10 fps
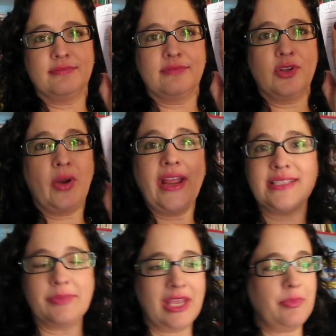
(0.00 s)
grades
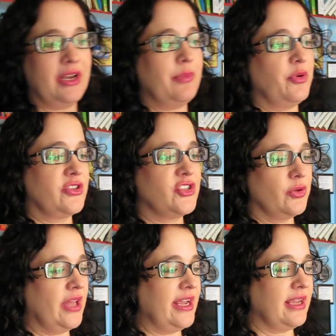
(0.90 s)
I'm keeping up with. So
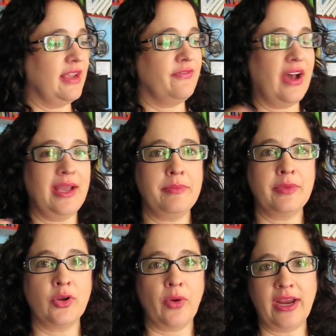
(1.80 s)
like if
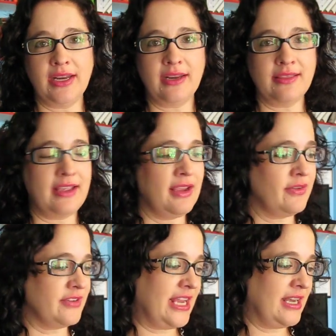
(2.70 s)
I'm grading in the
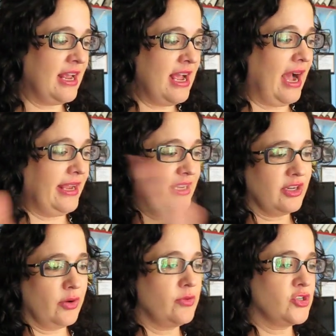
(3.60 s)
evening, I can
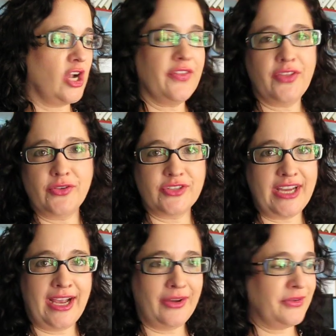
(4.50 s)
go jot those
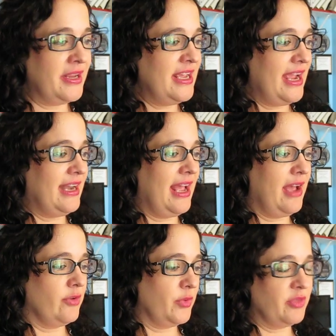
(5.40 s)
down and I
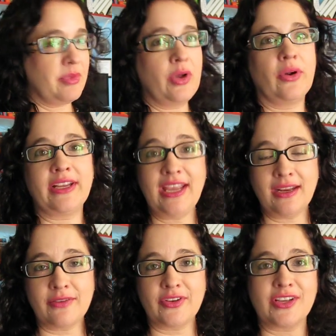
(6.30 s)
have it with me. Or again,
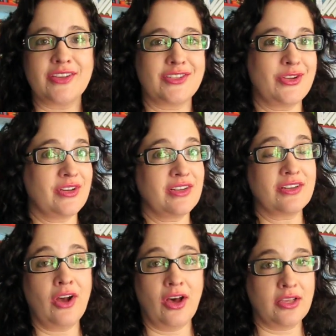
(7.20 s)
if a, a, student
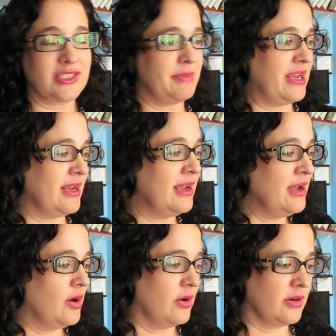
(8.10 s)
calls me
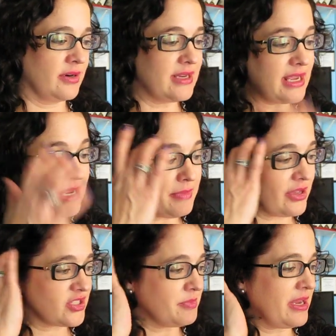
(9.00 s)
or
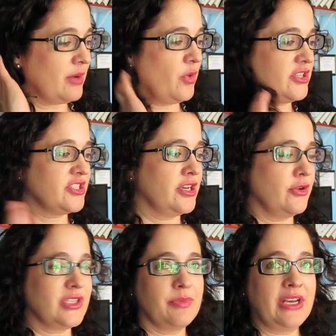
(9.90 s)
emails me and wants to know
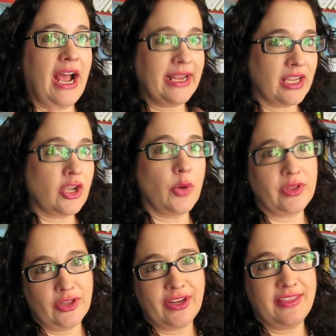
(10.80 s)
something, I can go
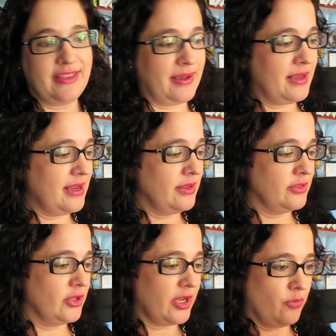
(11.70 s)
and look at that,
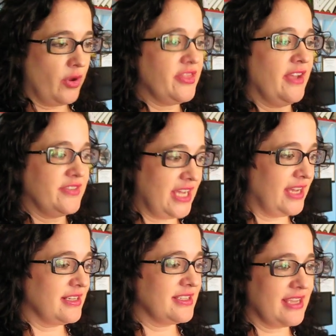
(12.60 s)
look at what they've
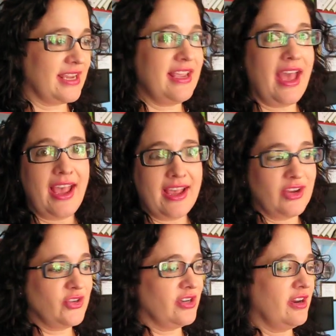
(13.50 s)
done to say, yeah,
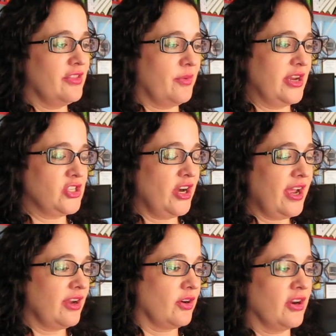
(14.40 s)
you're doing it on the right
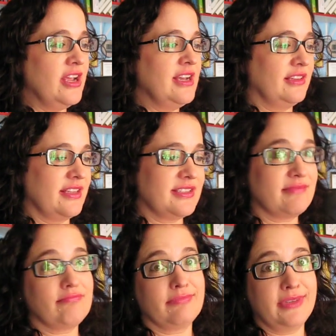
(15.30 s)
track or
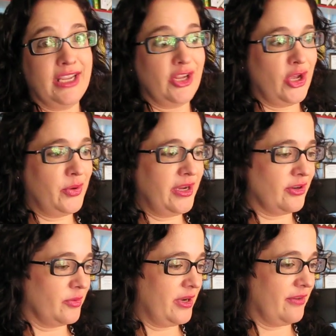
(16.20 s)
let's get going
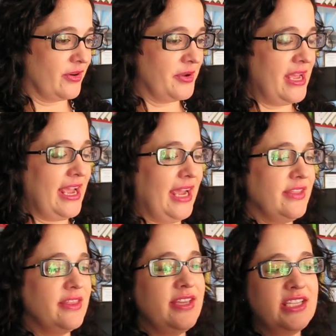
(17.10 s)
or whatever. And
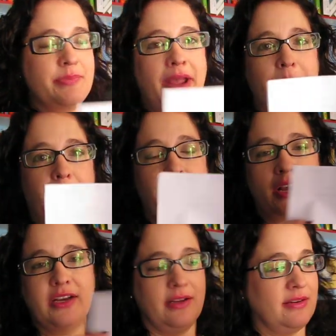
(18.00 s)
then this paper, I'm not
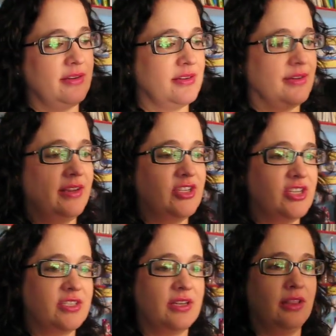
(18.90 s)
gonna, it's
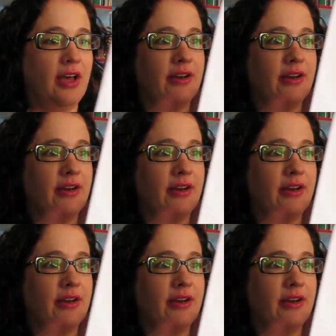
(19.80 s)
just a lot